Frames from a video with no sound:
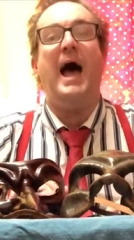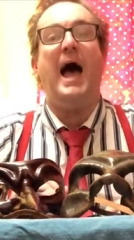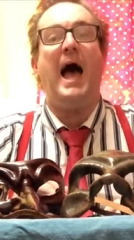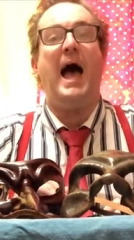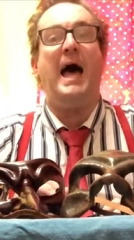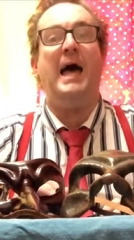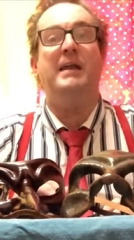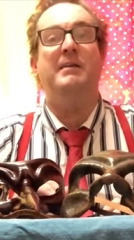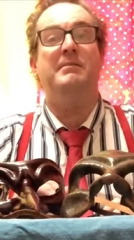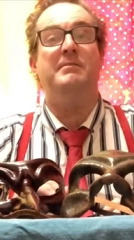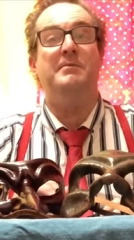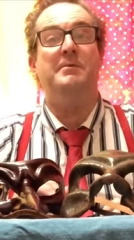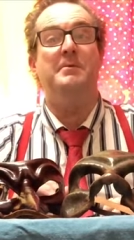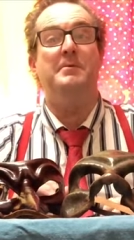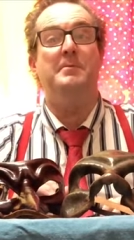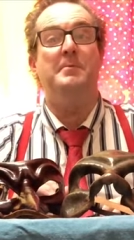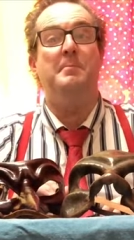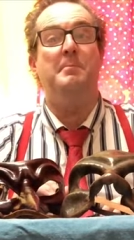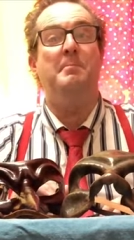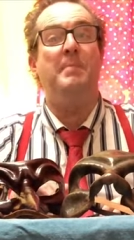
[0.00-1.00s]
and
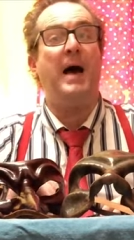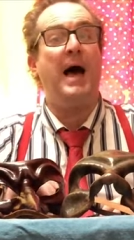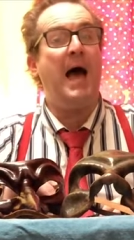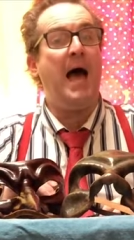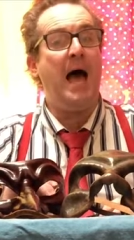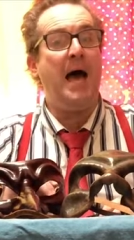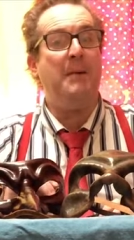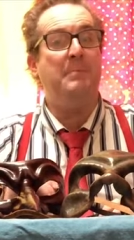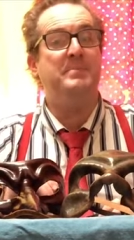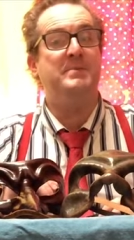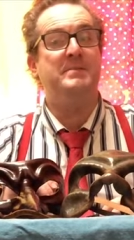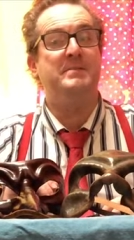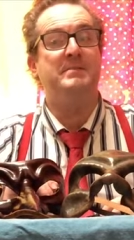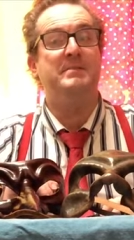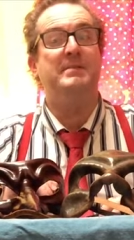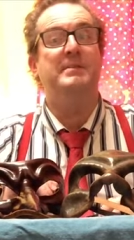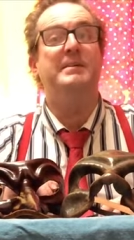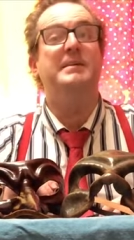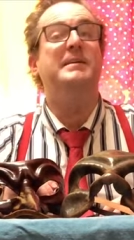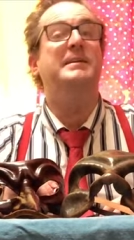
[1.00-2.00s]
perhaps
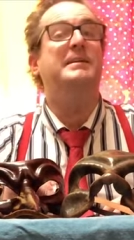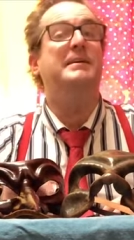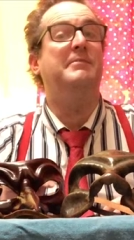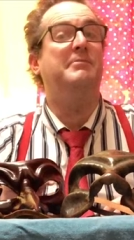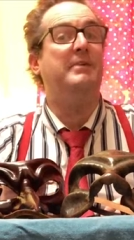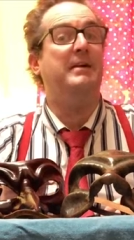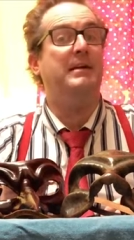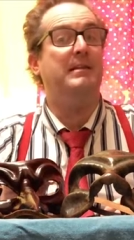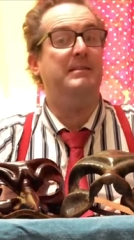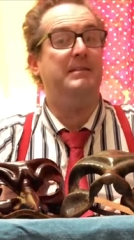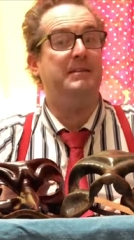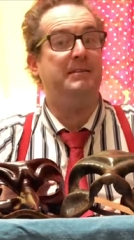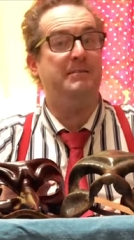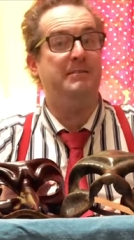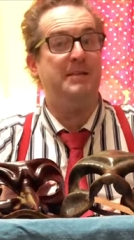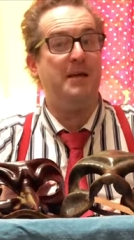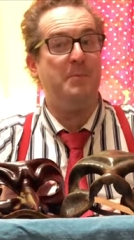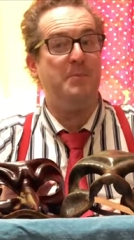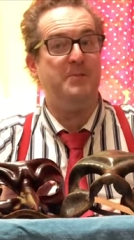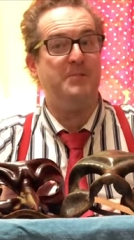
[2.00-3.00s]
giving a little
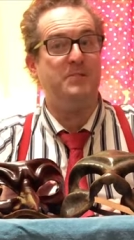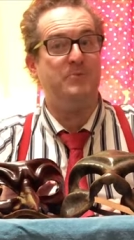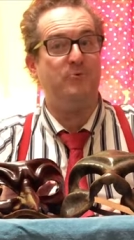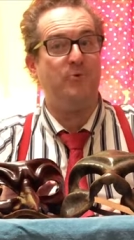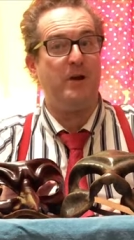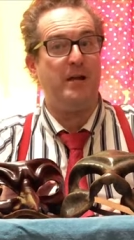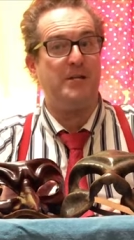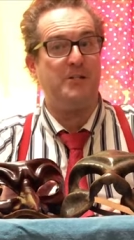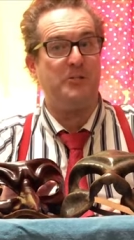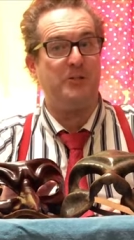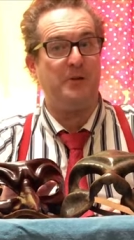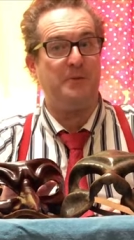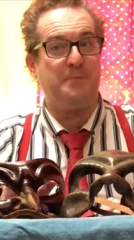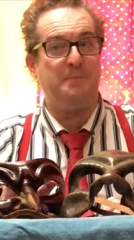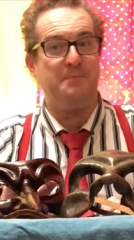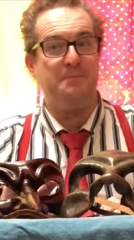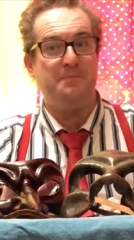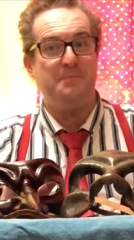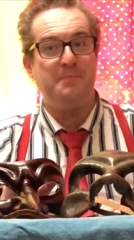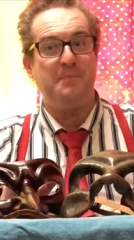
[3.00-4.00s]
demonstration.
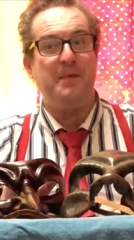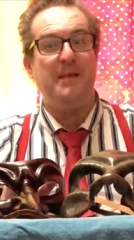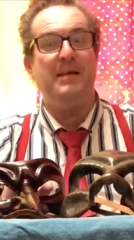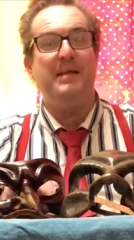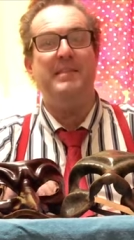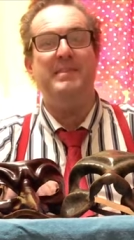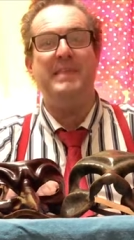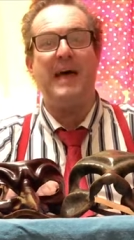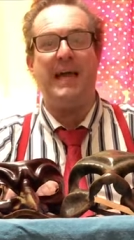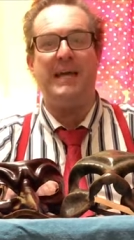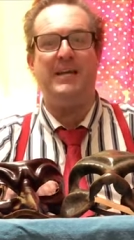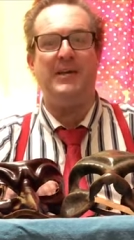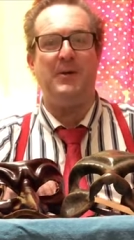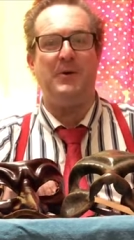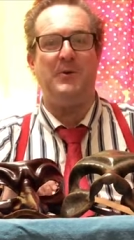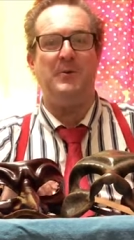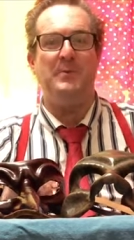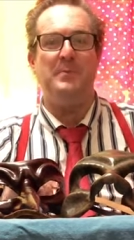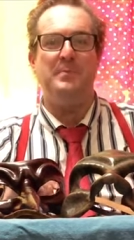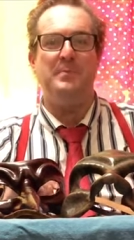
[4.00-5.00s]
Thank you.